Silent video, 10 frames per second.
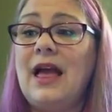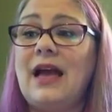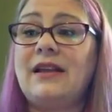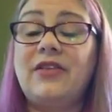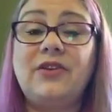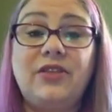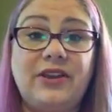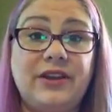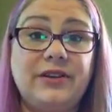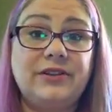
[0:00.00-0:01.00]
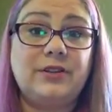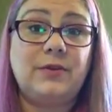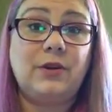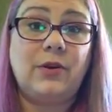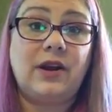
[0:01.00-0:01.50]
Another thing to
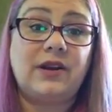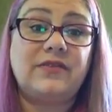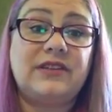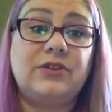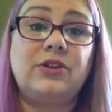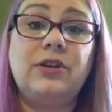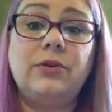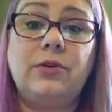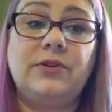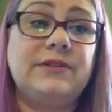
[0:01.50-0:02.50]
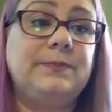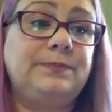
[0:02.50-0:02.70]
be aware of is your cuticles.